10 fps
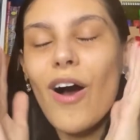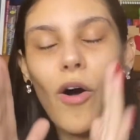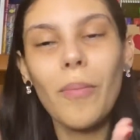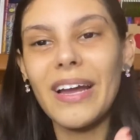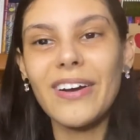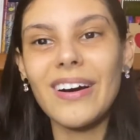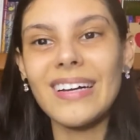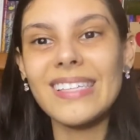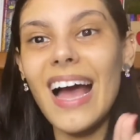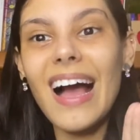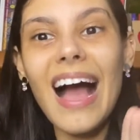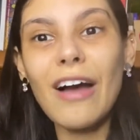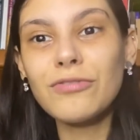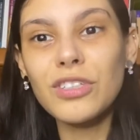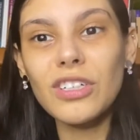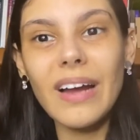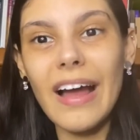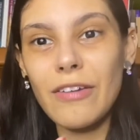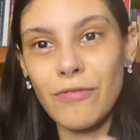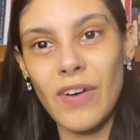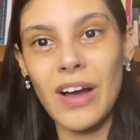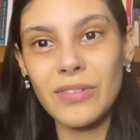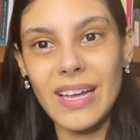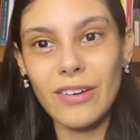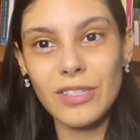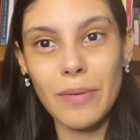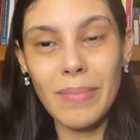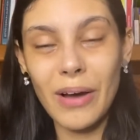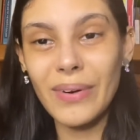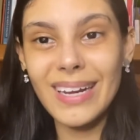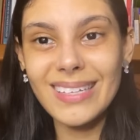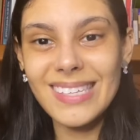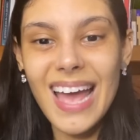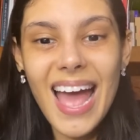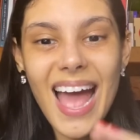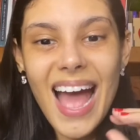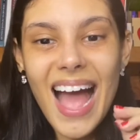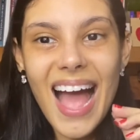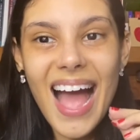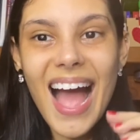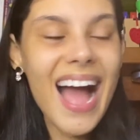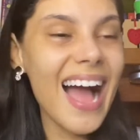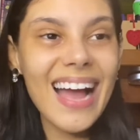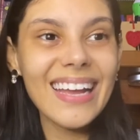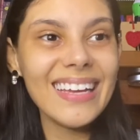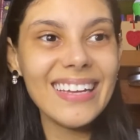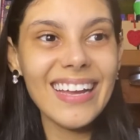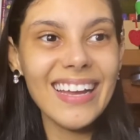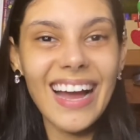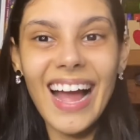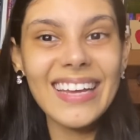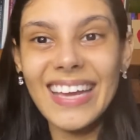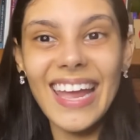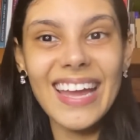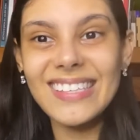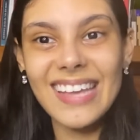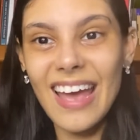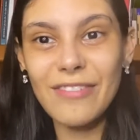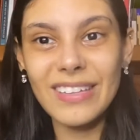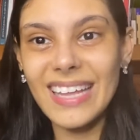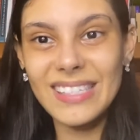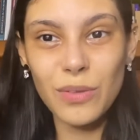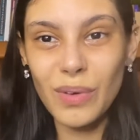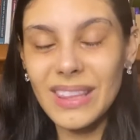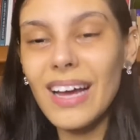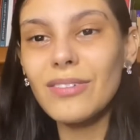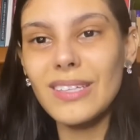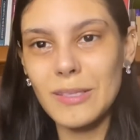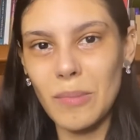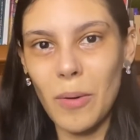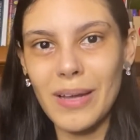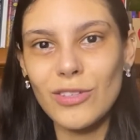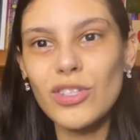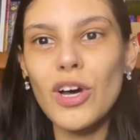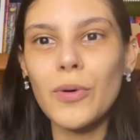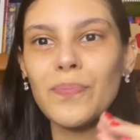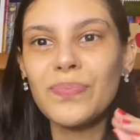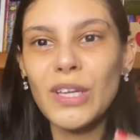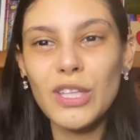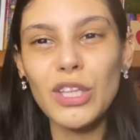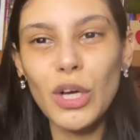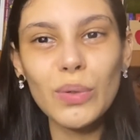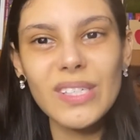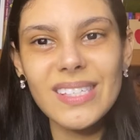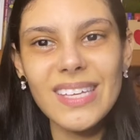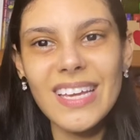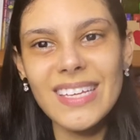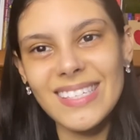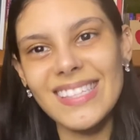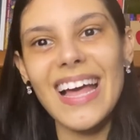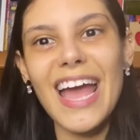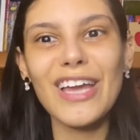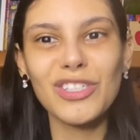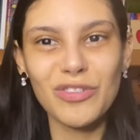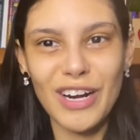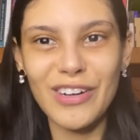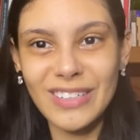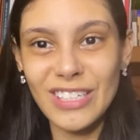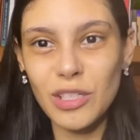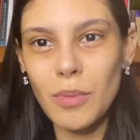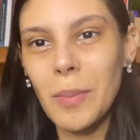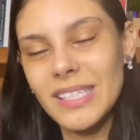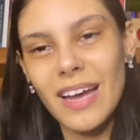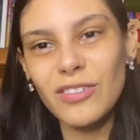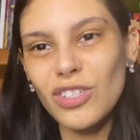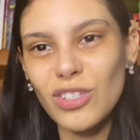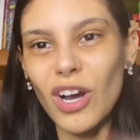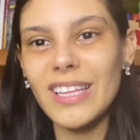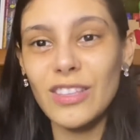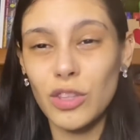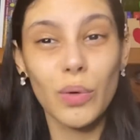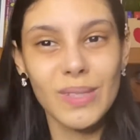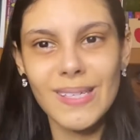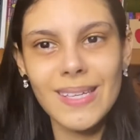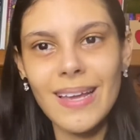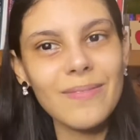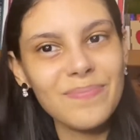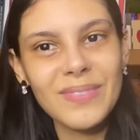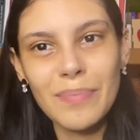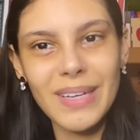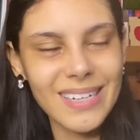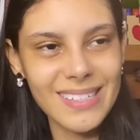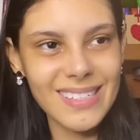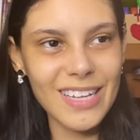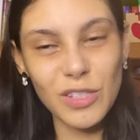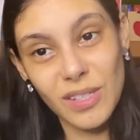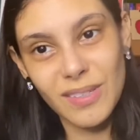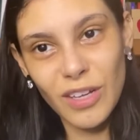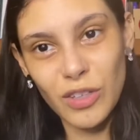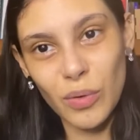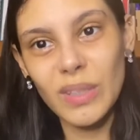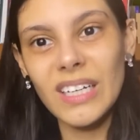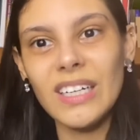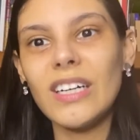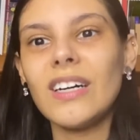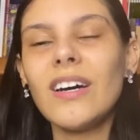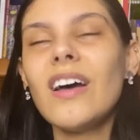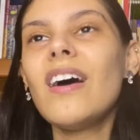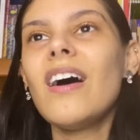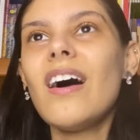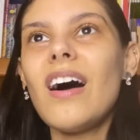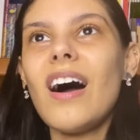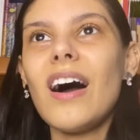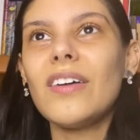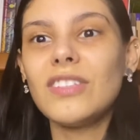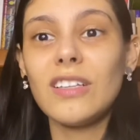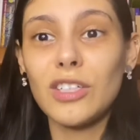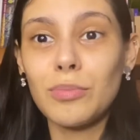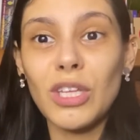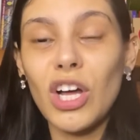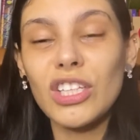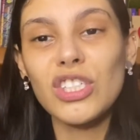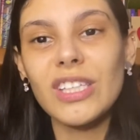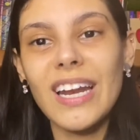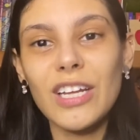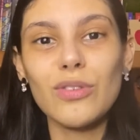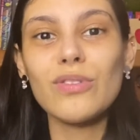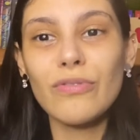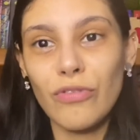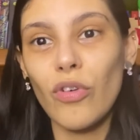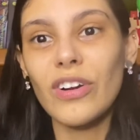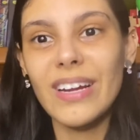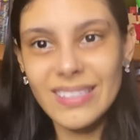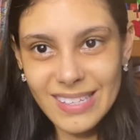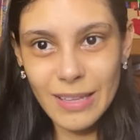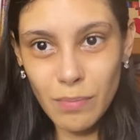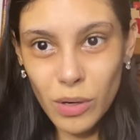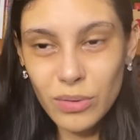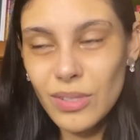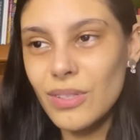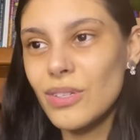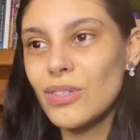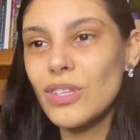Oh my god, after I found out about it, I can't have a lesson without this moment. So the noticing / recognition moment, I'll just call it noticing because that's the terminology that I use for it the most.